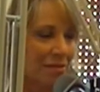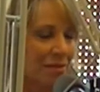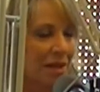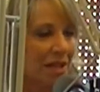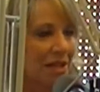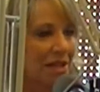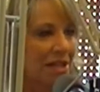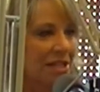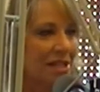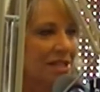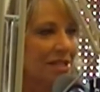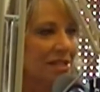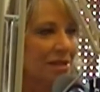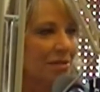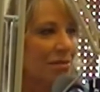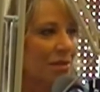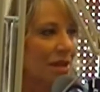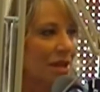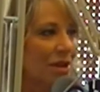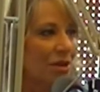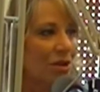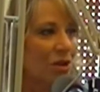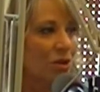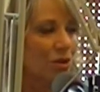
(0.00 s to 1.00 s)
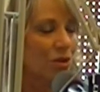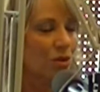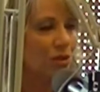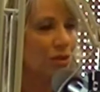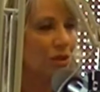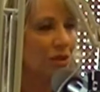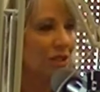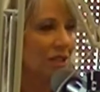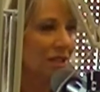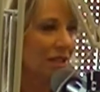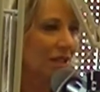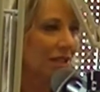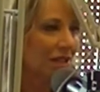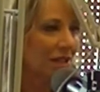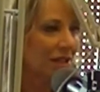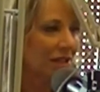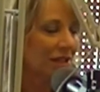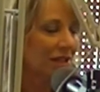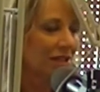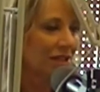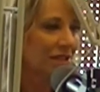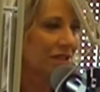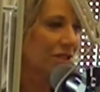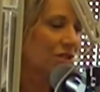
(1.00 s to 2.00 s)
somebody needs something cold
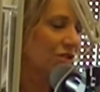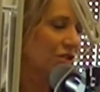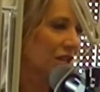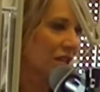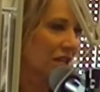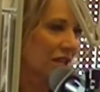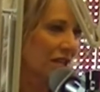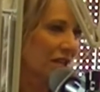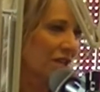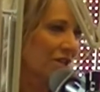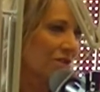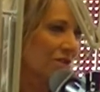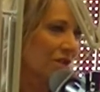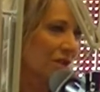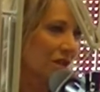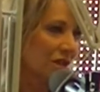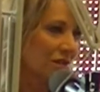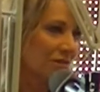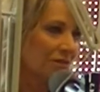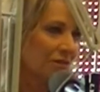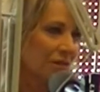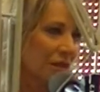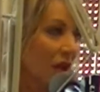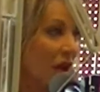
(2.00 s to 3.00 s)
to drink or